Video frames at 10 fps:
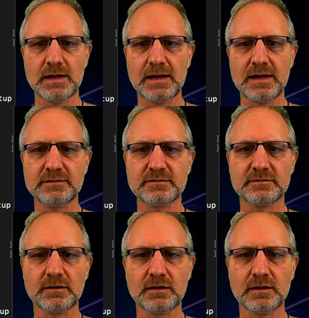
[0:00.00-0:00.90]

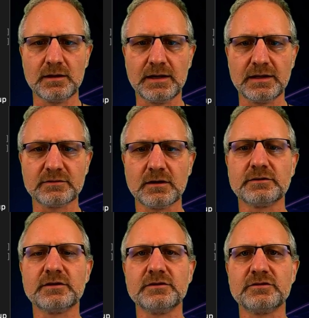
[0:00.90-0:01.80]
And
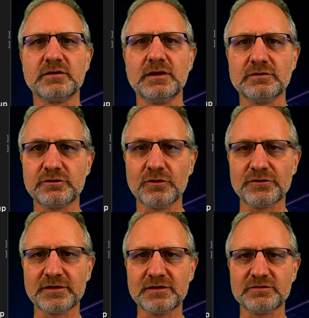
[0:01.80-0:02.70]
Adguard is
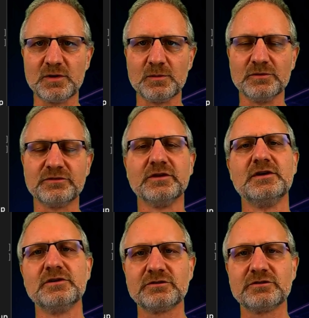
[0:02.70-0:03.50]
installed at this moment.